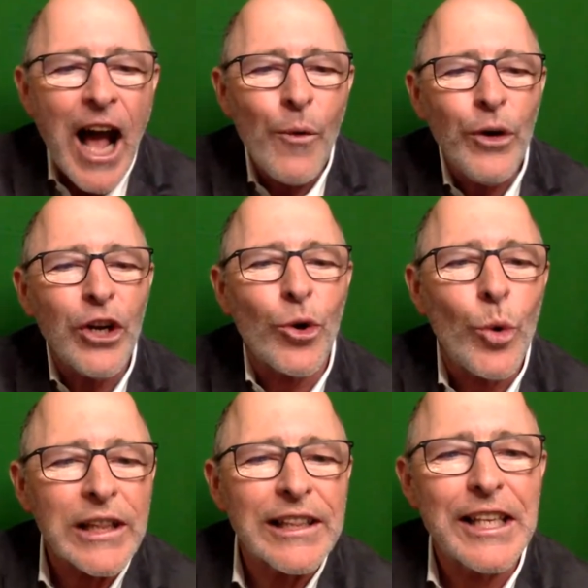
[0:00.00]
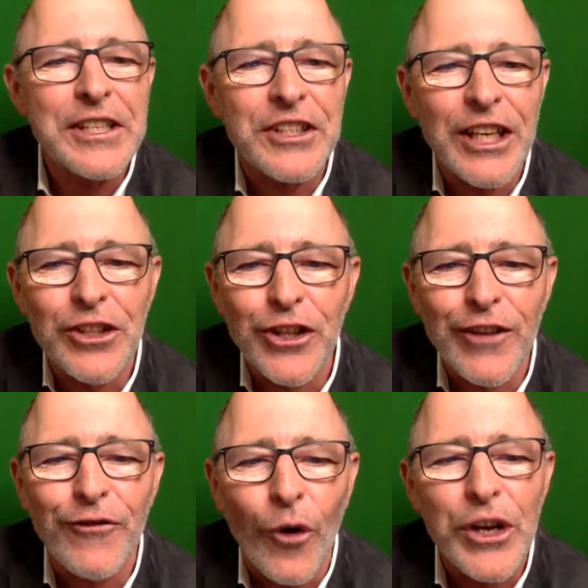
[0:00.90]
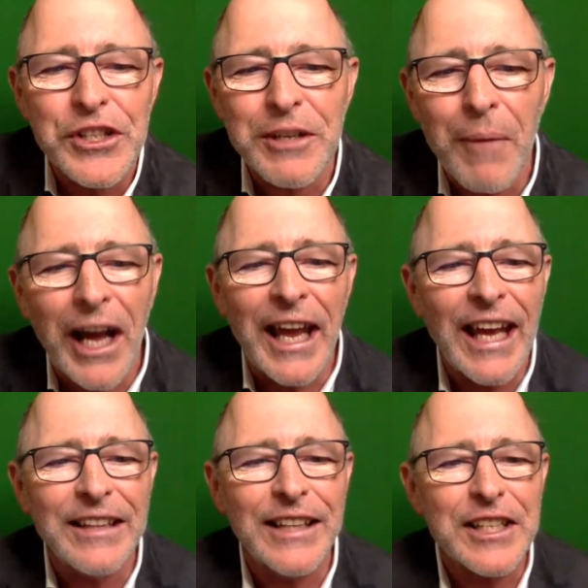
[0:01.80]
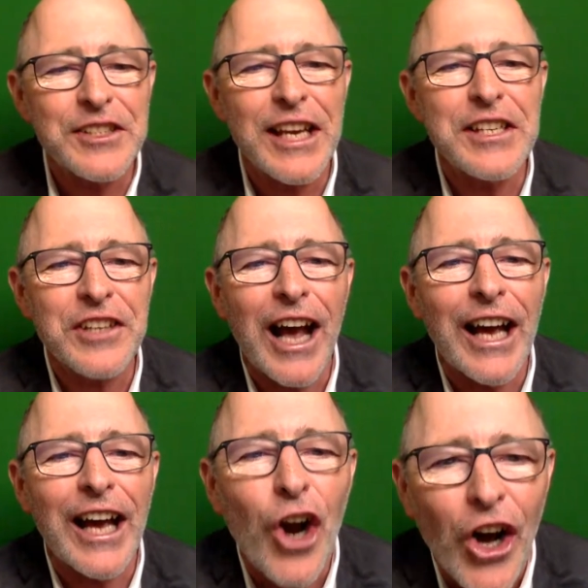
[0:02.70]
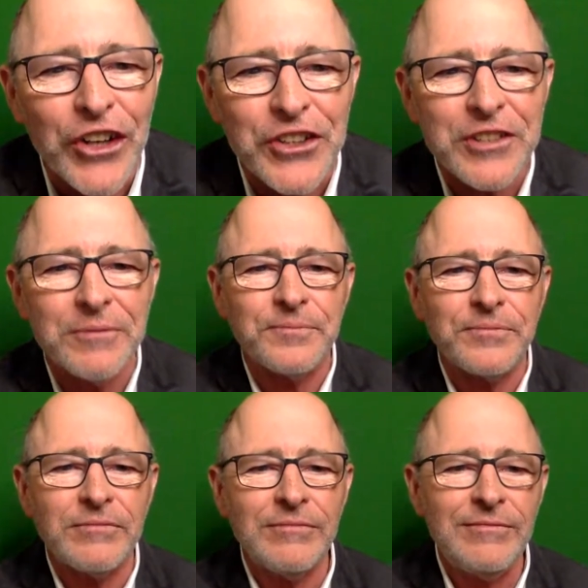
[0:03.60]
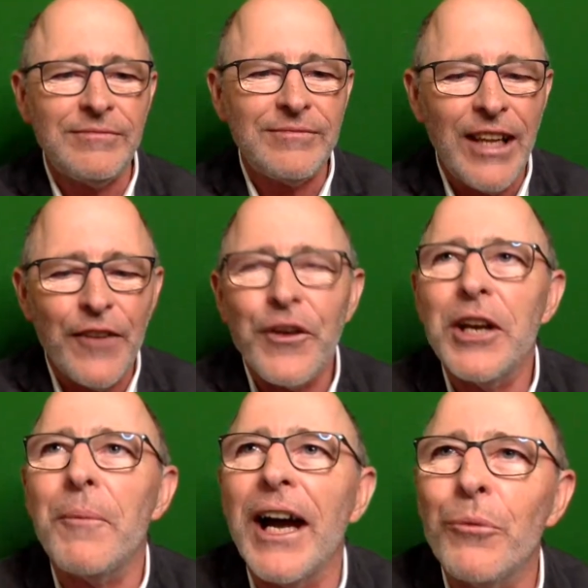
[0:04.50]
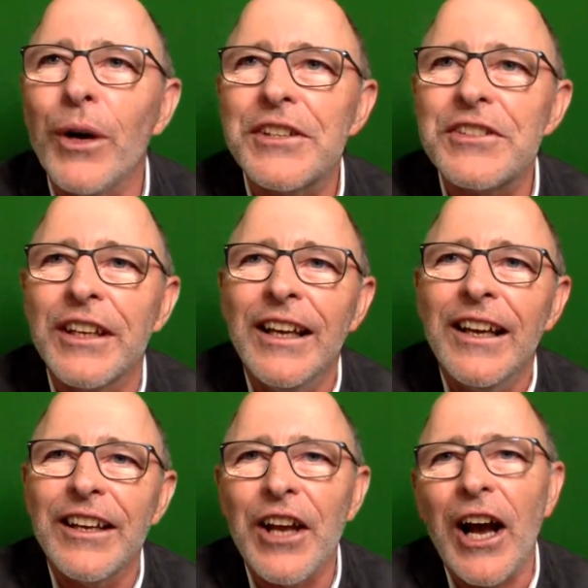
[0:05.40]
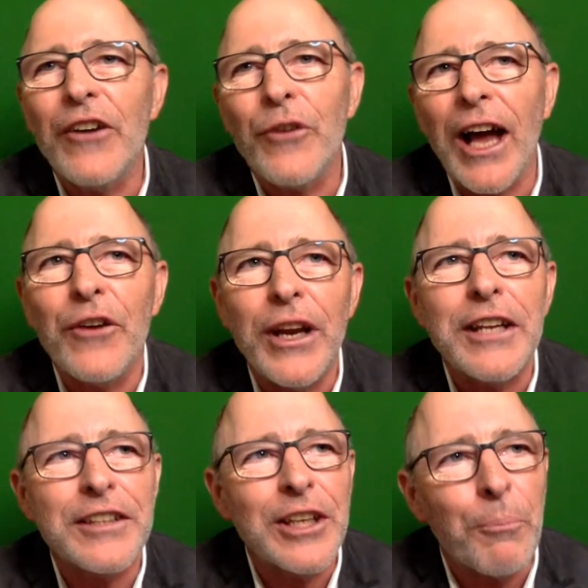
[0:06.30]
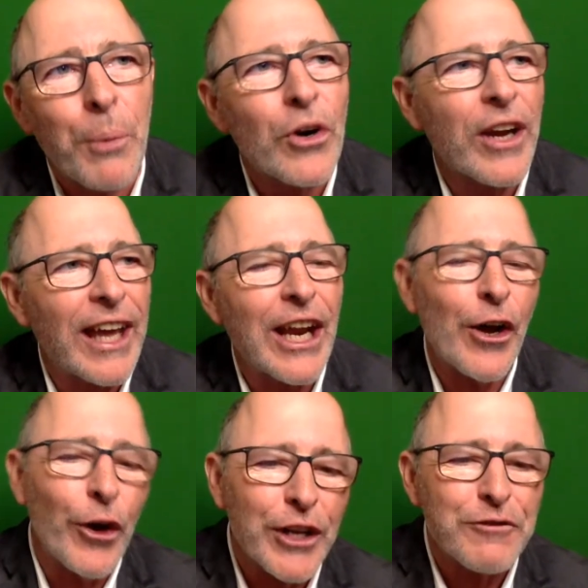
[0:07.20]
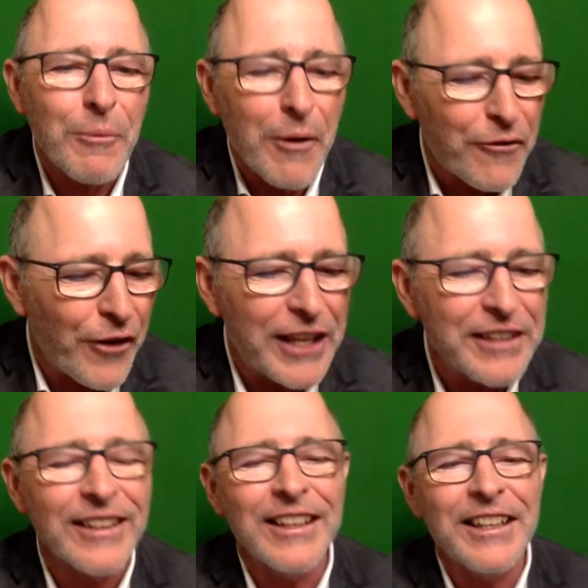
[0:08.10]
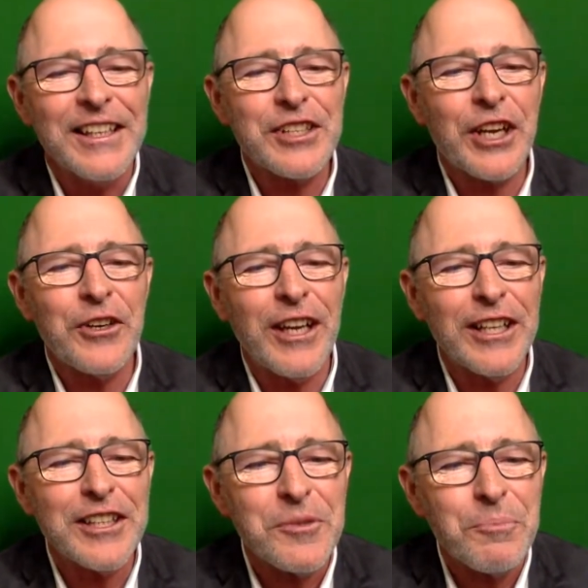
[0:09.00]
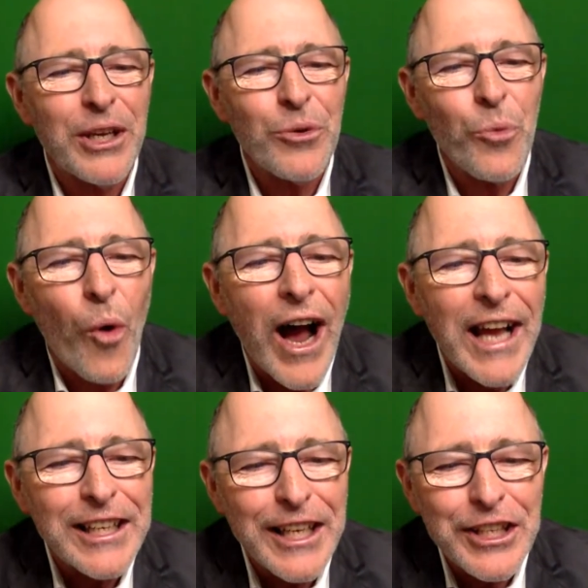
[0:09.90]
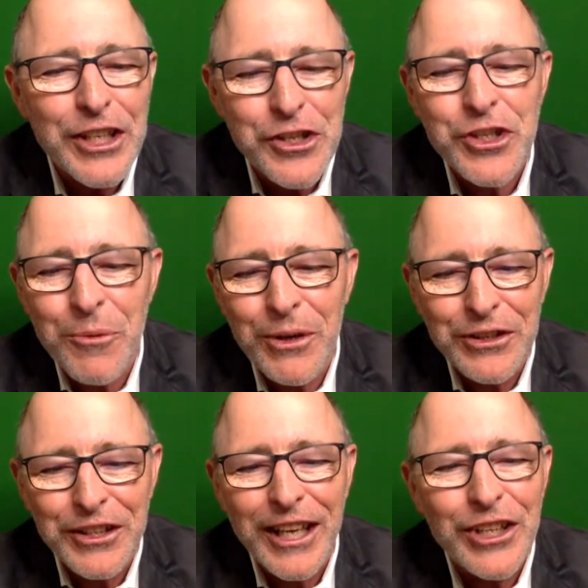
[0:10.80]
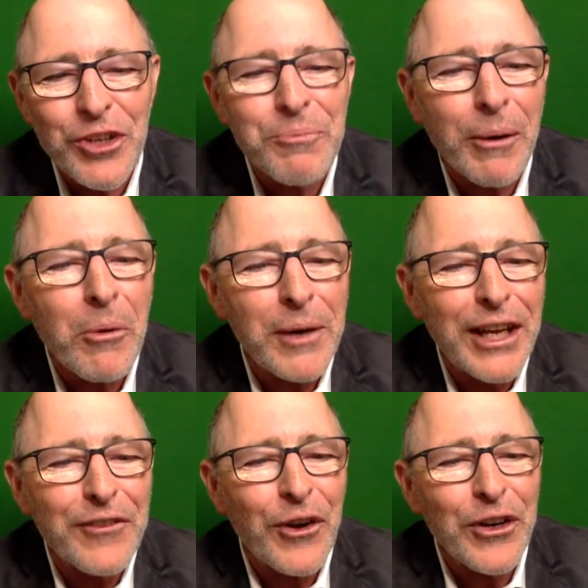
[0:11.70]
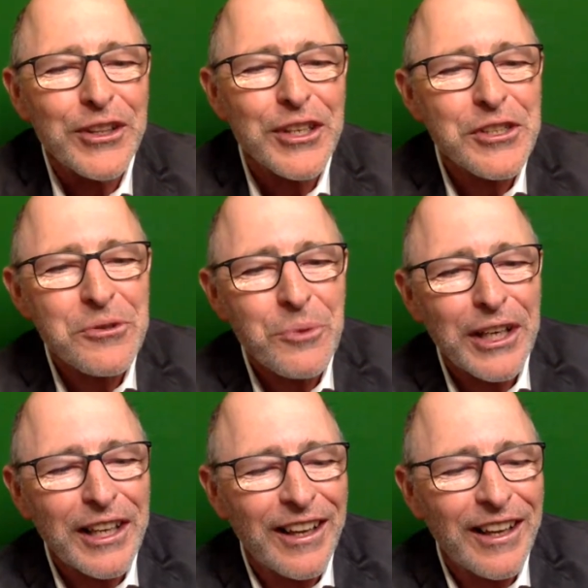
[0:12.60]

I want to quit listening to the voice in my head that says, I can't a friend of mine once, and I, I read it in a book and I heard it from a friend. So it has been widely distributed, and you probably have heard this as well.